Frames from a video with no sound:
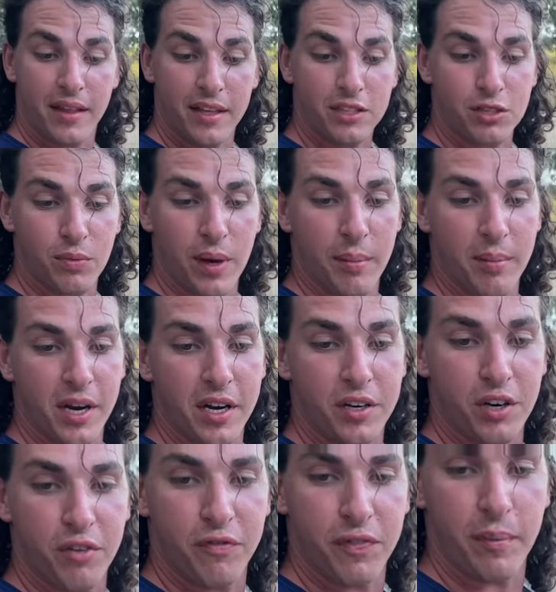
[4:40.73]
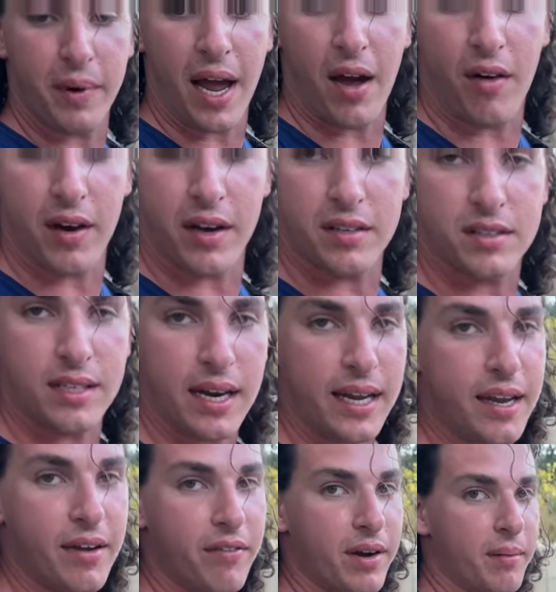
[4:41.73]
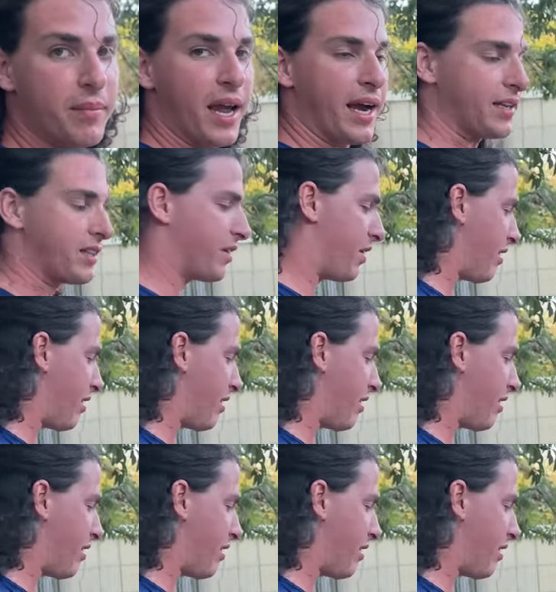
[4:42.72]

this is what I'm gonna do from now on. Instead of giving them nectar,